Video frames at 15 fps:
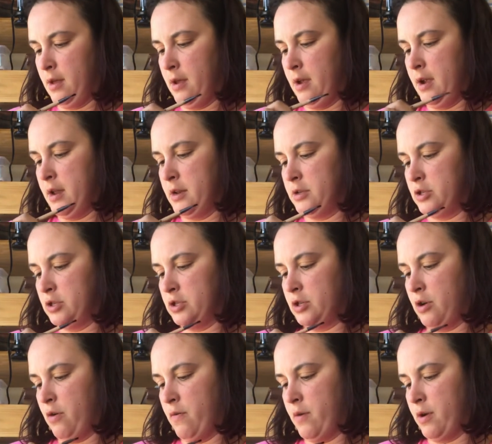This is
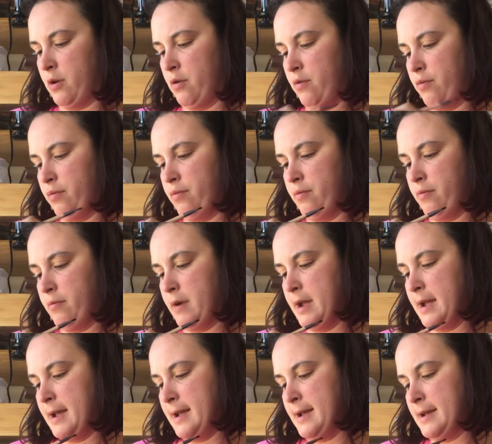going
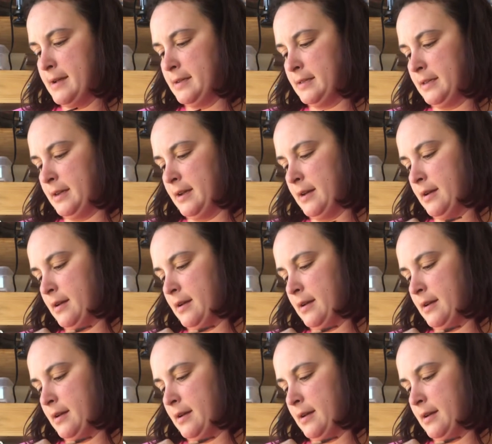crazy.